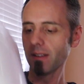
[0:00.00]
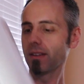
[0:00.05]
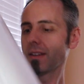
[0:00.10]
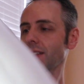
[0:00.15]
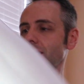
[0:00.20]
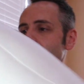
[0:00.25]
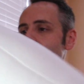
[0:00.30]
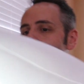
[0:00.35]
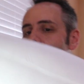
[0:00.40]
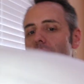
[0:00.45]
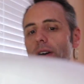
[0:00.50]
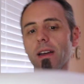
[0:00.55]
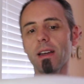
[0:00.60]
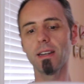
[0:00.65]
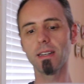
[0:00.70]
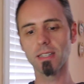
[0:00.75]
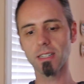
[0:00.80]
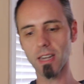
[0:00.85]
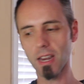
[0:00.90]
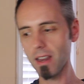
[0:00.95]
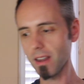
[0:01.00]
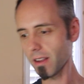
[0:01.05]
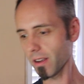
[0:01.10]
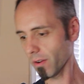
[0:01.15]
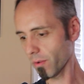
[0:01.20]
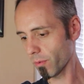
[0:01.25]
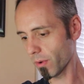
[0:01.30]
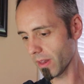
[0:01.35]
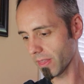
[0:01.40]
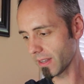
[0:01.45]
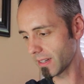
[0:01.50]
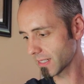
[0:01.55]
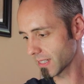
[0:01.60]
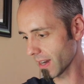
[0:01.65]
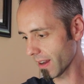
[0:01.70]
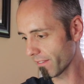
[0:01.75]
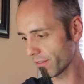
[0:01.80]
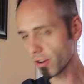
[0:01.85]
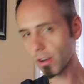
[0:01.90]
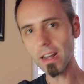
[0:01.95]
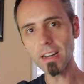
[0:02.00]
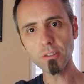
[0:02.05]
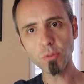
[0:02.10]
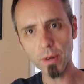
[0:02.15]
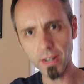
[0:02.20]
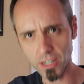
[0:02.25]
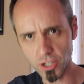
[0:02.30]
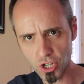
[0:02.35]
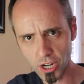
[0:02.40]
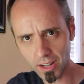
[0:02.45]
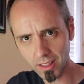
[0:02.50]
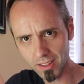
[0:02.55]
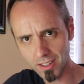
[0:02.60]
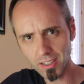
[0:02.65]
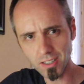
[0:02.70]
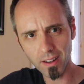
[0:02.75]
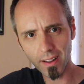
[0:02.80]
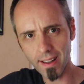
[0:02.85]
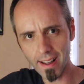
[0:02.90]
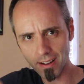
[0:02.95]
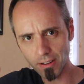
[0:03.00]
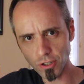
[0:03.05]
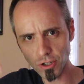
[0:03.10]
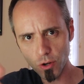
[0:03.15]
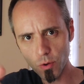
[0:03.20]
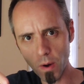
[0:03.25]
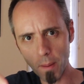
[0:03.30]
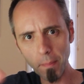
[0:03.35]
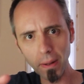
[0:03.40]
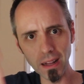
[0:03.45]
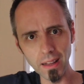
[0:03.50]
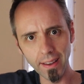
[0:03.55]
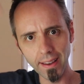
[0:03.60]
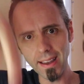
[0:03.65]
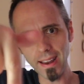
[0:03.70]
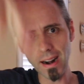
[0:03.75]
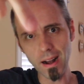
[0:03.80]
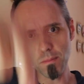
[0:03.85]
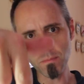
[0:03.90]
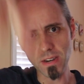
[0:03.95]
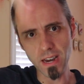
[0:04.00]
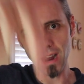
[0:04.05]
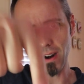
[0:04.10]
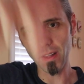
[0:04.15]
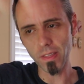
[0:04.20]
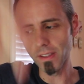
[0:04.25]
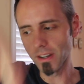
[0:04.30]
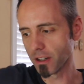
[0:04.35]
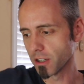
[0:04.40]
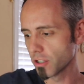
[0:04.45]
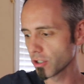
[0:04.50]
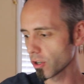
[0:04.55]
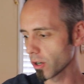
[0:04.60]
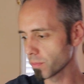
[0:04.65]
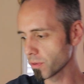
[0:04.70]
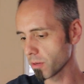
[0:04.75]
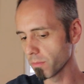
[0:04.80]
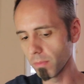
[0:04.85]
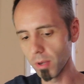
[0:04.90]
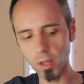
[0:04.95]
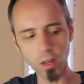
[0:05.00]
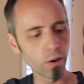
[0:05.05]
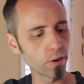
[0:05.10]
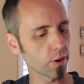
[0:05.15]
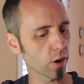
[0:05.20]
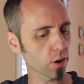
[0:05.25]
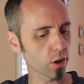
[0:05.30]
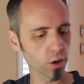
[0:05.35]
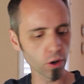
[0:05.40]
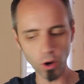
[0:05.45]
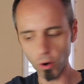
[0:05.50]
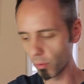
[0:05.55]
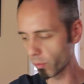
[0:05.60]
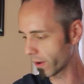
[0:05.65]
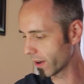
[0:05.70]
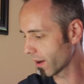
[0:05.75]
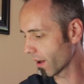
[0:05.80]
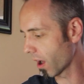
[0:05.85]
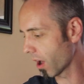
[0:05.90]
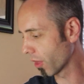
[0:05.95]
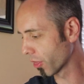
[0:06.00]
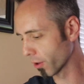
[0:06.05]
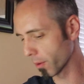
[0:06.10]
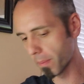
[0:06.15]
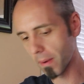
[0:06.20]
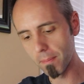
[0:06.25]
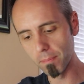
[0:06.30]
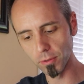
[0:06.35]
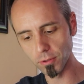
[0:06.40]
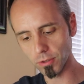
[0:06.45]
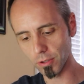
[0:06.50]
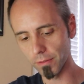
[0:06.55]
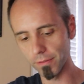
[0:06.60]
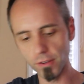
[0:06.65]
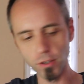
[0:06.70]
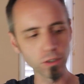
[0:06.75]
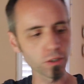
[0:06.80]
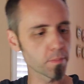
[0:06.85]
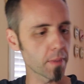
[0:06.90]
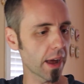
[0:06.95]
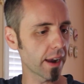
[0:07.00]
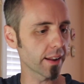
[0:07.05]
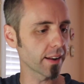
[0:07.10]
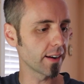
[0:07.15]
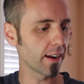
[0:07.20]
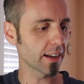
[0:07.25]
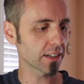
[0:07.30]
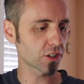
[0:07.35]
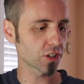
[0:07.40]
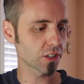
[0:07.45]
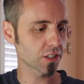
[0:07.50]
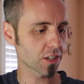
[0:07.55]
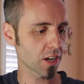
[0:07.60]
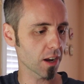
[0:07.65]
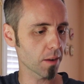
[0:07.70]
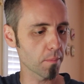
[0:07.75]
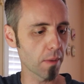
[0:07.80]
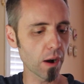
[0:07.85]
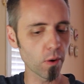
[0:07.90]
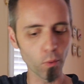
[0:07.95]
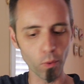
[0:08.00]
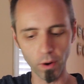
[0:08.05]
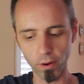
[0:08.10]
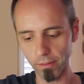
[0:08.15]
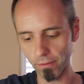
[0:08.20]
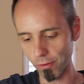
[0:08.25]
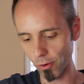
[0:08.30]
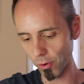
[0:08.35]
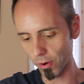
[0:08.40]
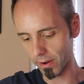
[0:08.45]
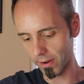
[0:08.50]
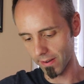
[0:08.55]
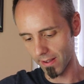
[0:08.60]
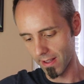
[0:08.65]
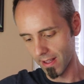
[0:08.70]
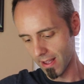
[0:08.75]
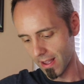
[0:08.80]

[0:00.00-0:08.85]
Let's go ahead and take one of these out. If you guys want to check this thing out too, I'm going to link it up down in the description below. Y'all can go read other people's reviews about it, not just take my word for it.